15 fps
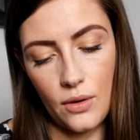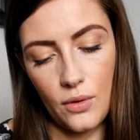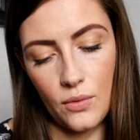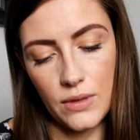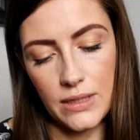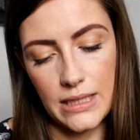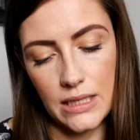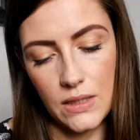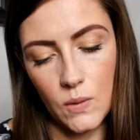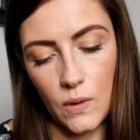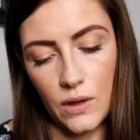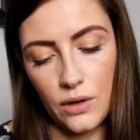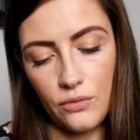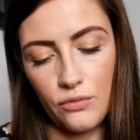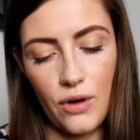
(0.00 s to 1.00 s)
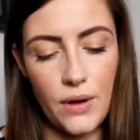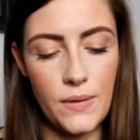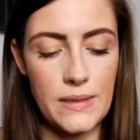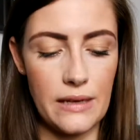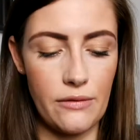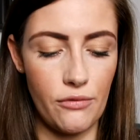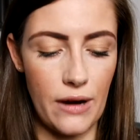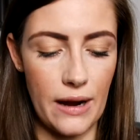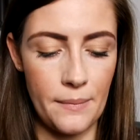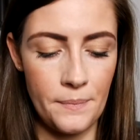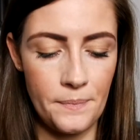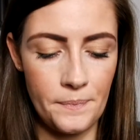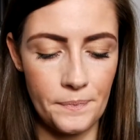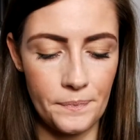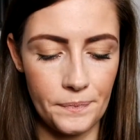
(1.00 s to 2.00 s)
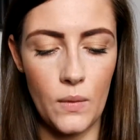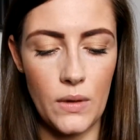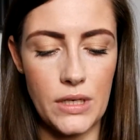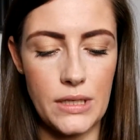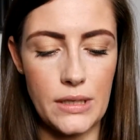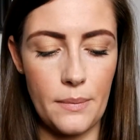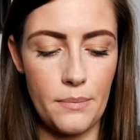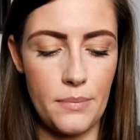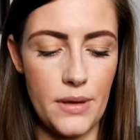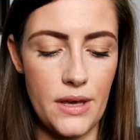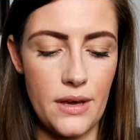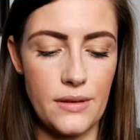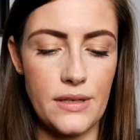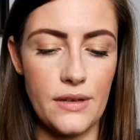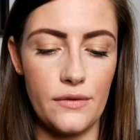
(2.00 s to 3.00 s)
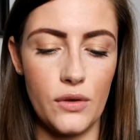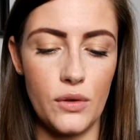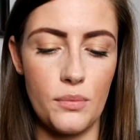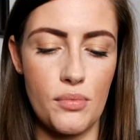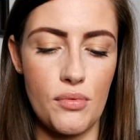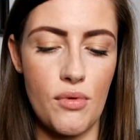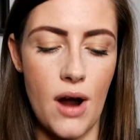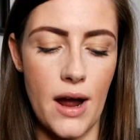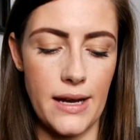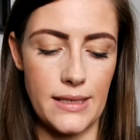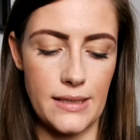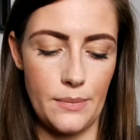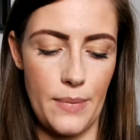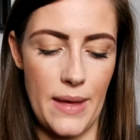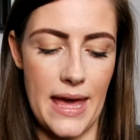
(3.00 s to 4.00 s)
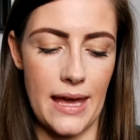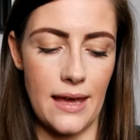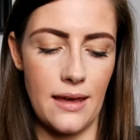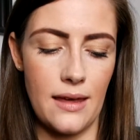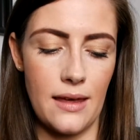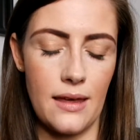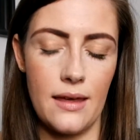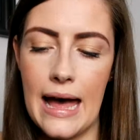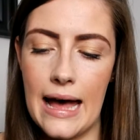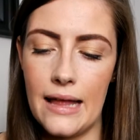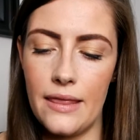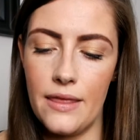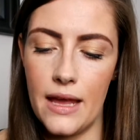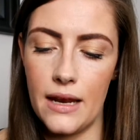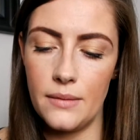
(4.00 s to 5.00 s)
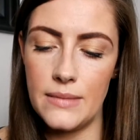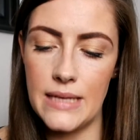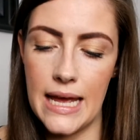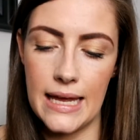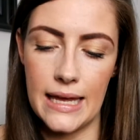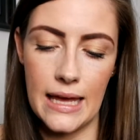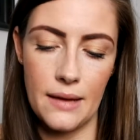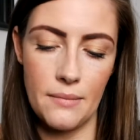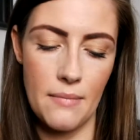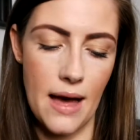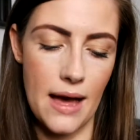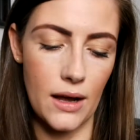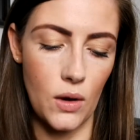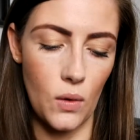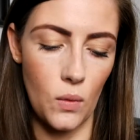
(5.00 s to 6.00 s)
what's this one? Rosy Rim, which is a beautiful bright pink. And then I'm taking MAC